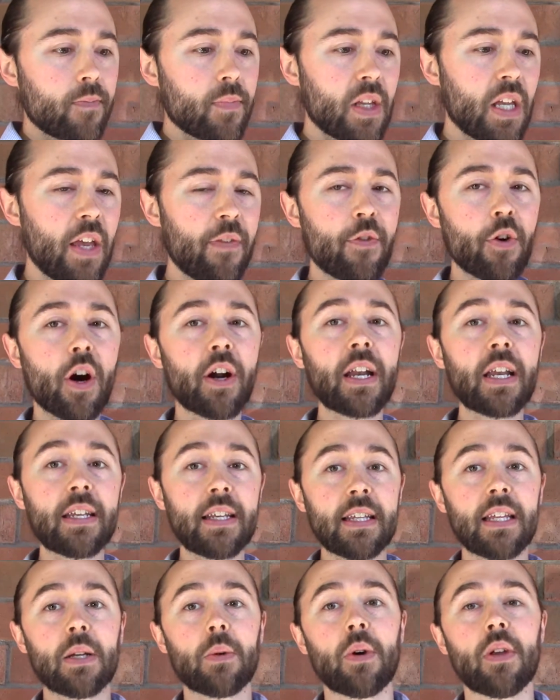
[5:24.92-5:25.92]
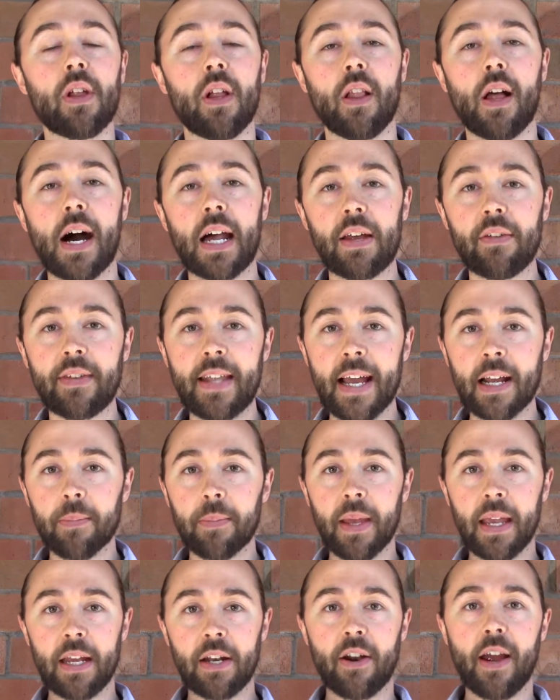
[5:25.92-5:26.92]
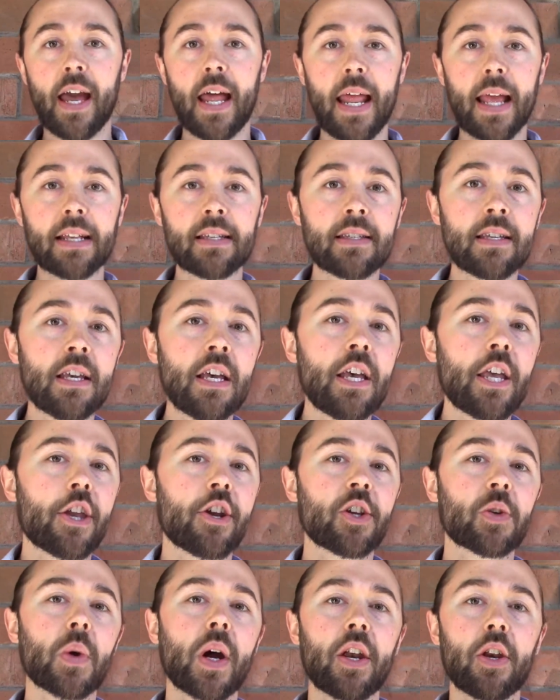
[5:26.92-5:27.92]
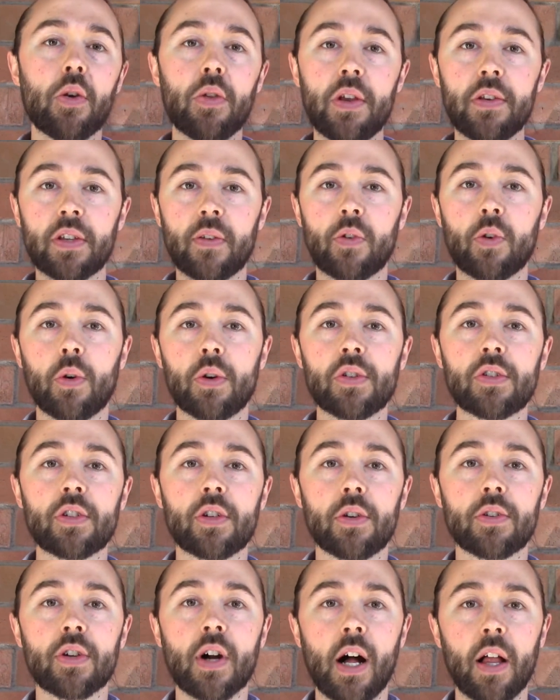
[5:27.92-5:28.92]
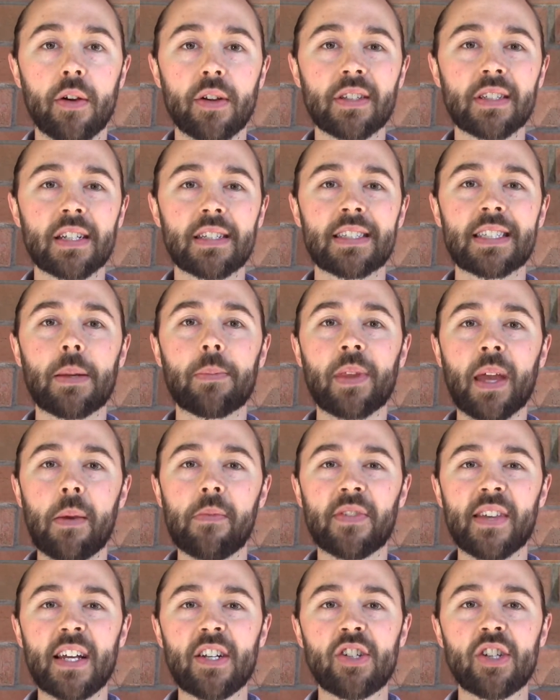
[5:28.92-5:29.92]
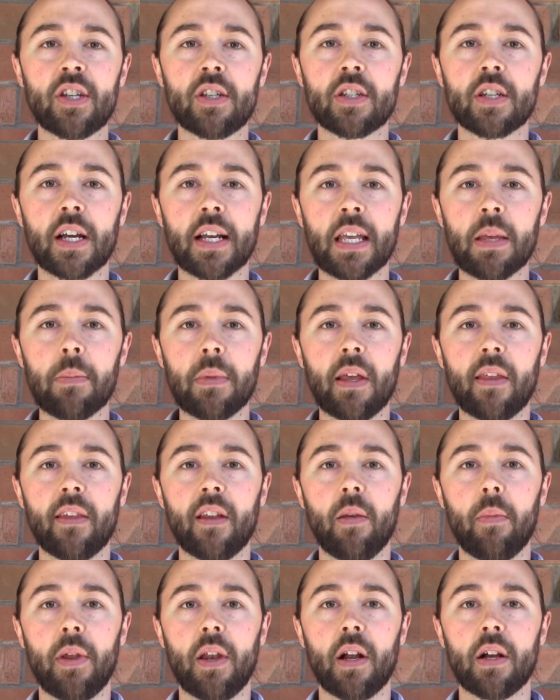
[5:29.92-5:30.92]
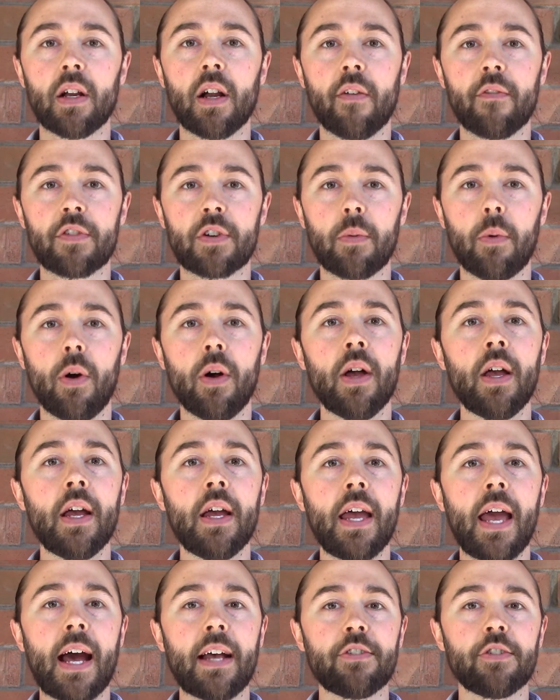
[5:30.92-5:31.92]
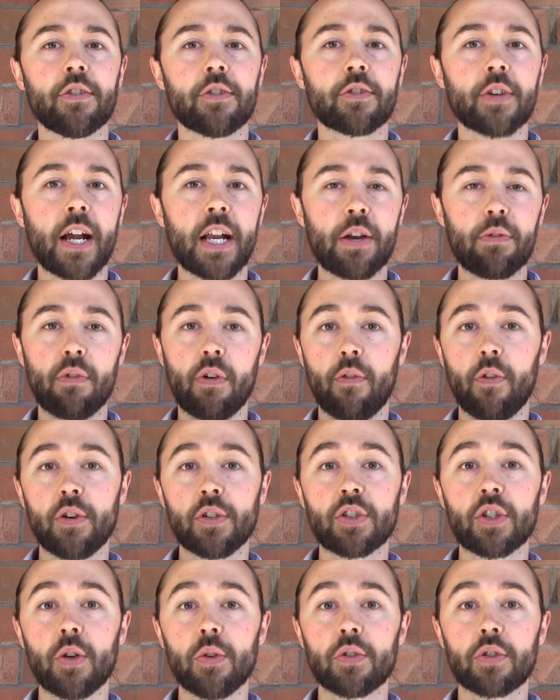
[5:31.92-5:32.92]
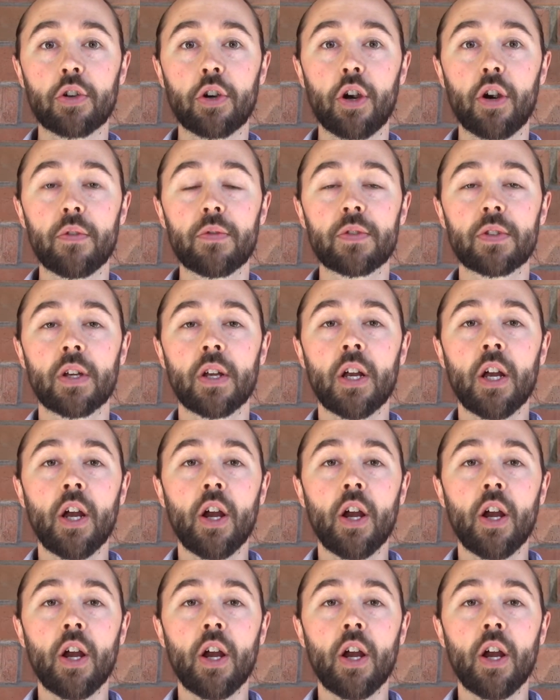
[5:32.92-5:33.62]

If you're already dealing with a lot of neck pain or headaches, you just want to do these, of course, to your tolerance, because sometimes that chin tuck can be a little bit uncomfortable as you're trying to reverse those curves.